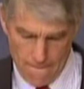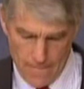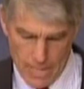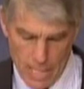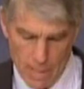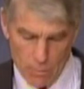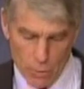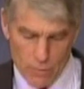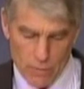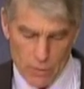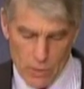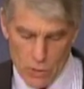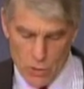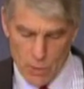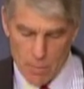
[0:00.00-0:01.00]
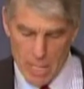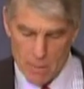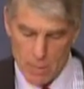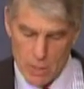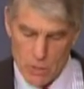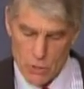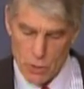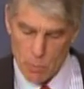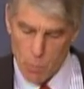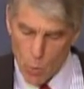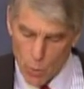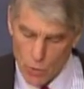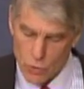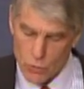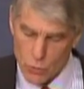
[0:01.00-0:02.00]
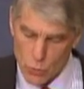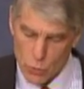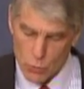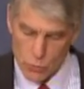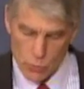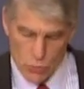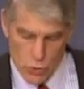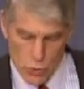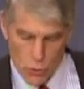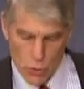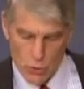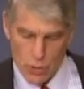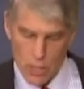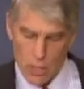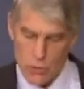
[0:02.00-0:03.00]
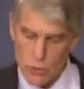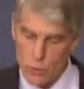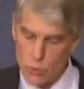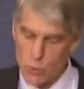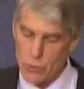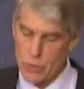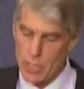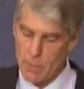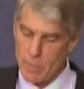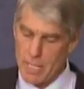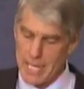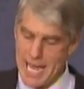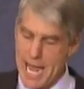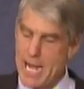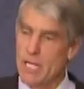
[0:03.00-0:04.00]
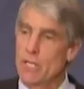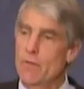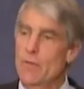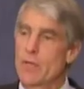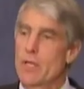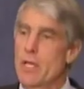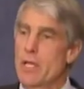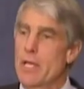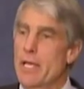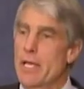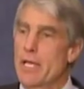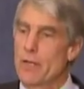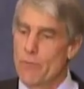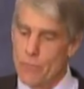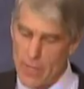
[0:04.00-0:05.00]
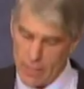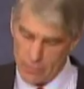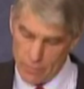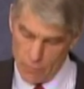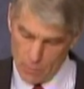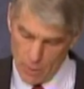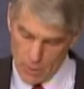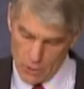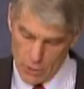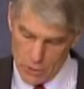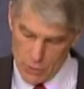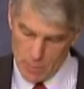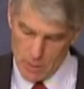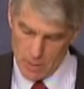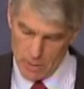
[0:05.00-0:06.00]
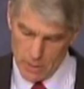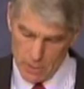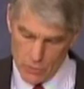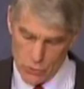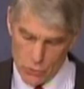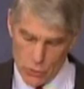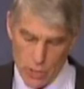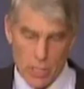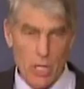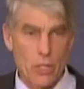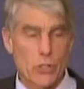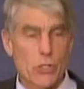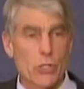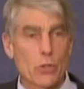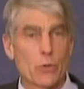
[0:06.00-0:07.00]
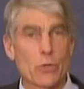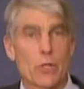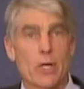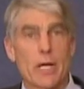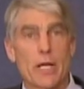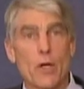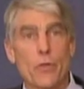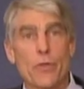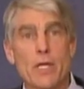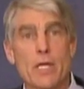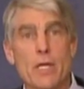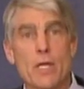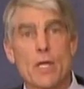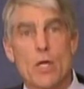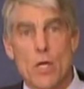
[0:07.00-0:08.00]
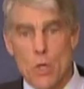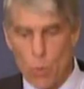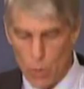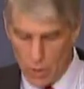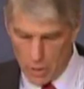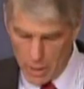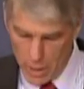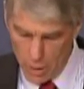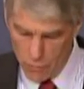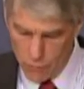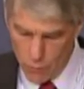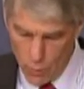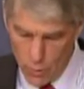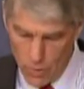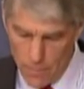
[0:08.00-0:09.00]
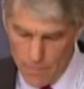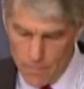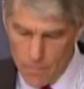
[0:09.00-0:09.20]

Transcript: And I believe that this amendment is an important tool to ensure that our schools can be an active and effective participant in ensuring our children are healthy, well cared for,